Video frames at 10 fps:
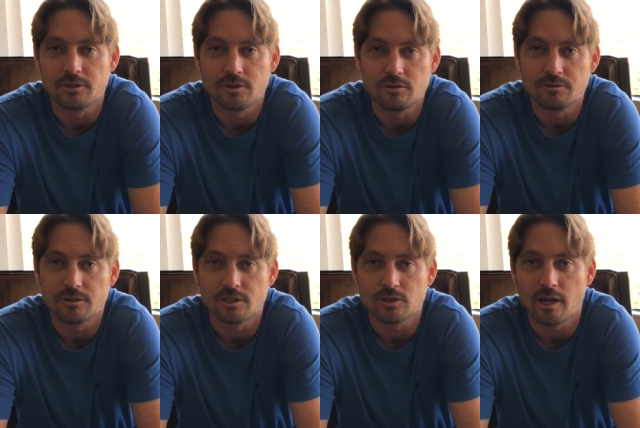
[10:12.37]
do for
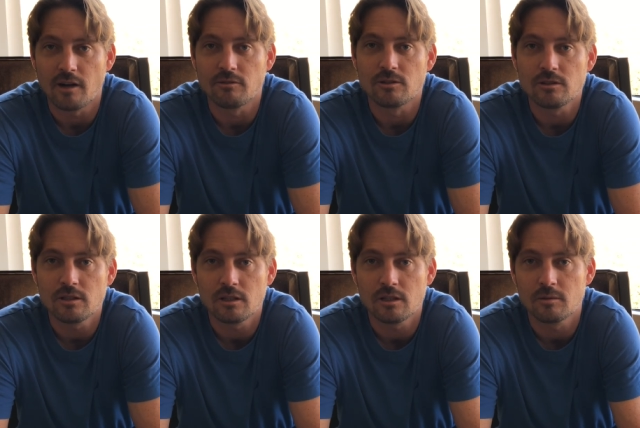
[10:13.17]
the travel
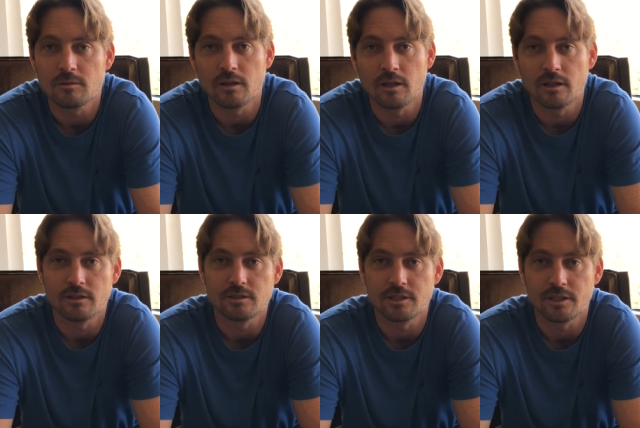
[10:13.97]

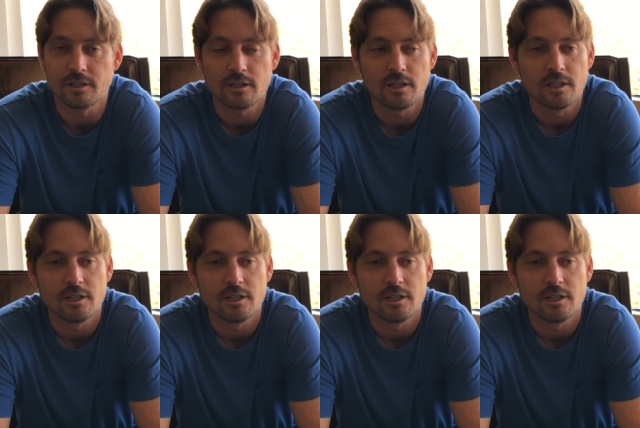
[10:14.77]
this year.